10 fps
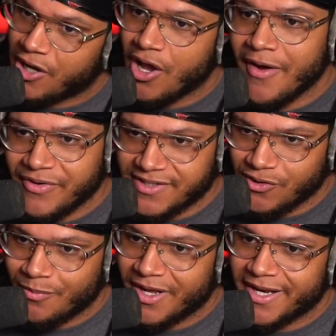every
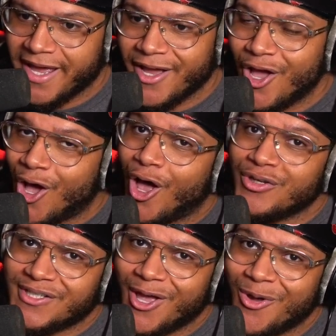single Monday.
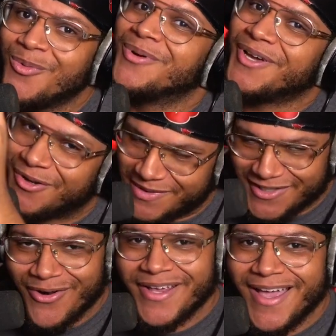Also gonna be
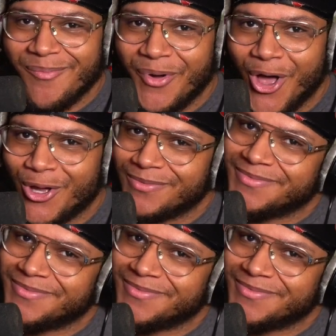starting Gumball.